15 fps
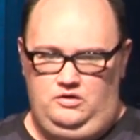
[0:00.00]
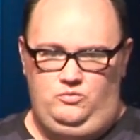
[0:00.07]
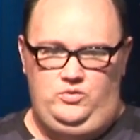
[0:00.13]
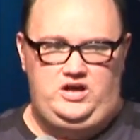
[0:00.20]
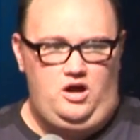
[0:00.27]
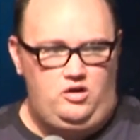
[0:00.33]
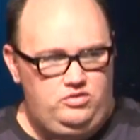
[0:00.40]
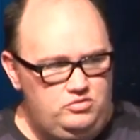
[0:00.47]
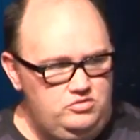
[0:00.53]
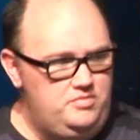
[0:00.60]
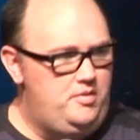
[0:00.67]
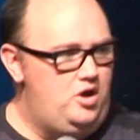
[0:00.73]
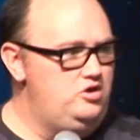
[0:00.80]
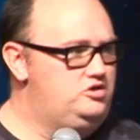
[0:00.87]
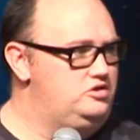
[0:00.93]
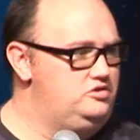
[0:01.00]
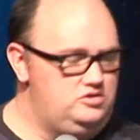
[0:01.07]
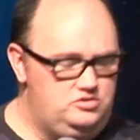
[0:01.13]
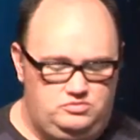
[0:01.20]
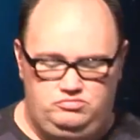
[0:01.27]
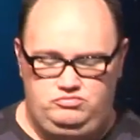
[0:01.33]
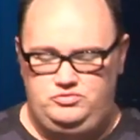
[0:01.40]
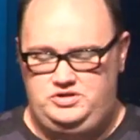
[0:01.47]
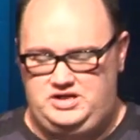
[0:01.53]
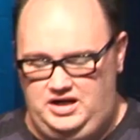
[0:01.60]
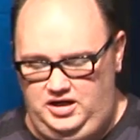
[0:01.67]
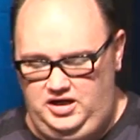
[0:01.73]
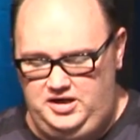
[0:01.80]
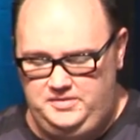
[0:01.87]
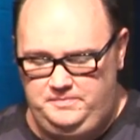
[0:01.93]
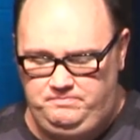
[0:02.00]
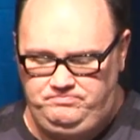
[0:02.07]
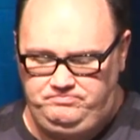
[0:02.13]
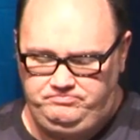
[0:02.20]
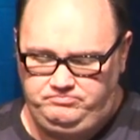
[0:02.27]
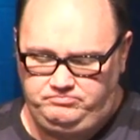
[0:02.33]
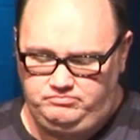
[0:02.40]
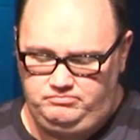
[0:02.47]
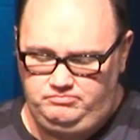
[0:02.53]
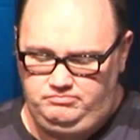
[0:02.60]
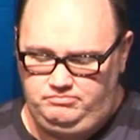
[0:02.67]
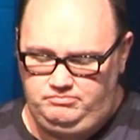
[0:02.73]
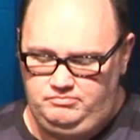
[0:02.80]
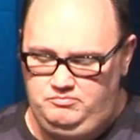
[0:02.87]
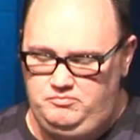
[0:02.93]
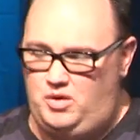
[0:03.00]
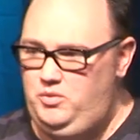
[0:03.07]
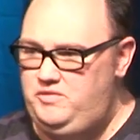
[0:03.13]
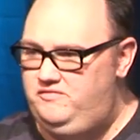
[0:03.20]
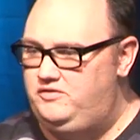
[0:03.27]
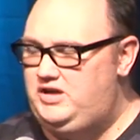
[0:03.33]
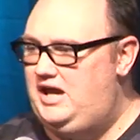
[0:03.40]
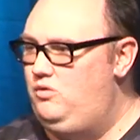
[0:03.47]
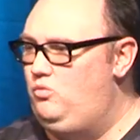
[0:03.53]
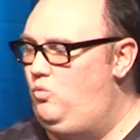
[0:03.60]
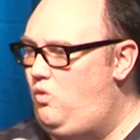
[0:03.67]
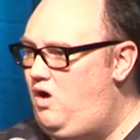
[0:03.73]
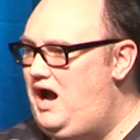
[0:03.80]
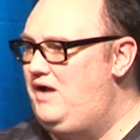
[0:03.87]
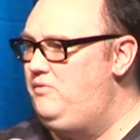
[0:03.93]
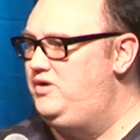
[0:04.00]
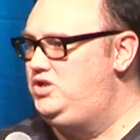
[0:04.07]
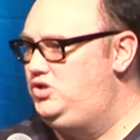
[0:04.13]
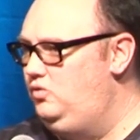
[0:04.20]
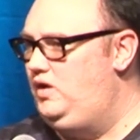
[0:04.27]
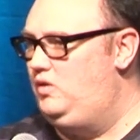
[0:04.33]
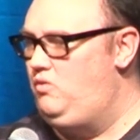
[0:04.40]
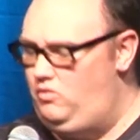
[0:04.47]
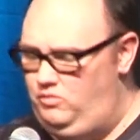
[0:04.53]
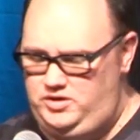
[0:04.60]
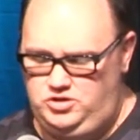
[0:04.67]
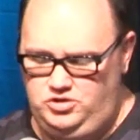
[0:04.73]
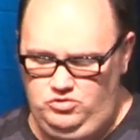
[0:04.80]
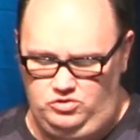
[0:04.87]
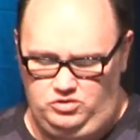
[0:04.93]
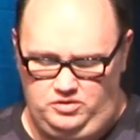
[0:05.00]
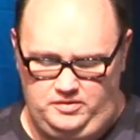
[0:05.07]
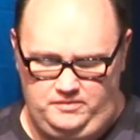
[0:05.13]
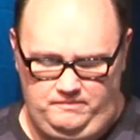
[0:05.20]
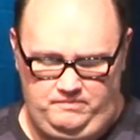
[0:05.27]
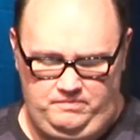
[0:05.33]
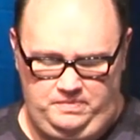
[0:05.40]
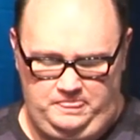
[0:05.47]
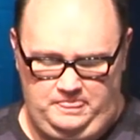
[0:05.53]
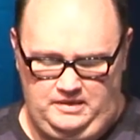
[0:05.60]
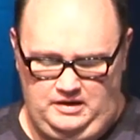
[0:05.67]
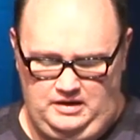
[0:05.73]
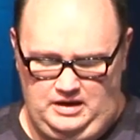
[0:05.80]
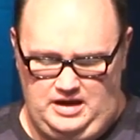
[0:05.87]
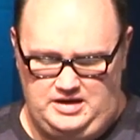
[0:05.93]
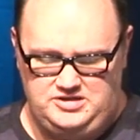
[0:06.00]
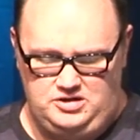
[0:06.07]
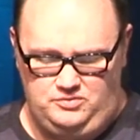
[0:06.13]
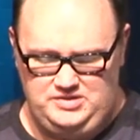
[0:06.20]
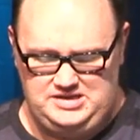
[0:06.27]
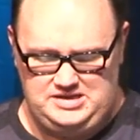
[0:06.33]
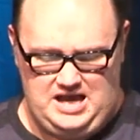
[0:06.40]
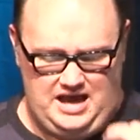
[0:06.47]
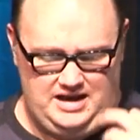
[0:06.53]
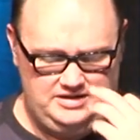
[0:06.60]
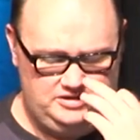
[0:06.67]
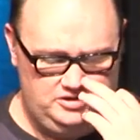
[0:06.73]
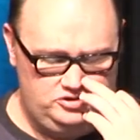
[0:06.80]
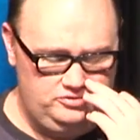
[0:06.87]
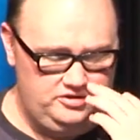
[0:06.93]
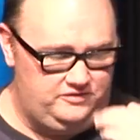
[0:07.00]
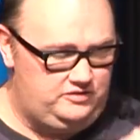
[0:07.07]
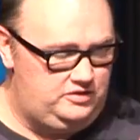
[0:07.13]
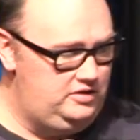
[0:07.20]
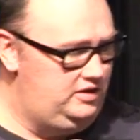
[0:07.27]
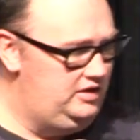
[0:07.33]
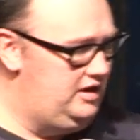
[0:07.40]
We're going through the motions, routine, but we forget why we're doing what we do. And so we start to drift.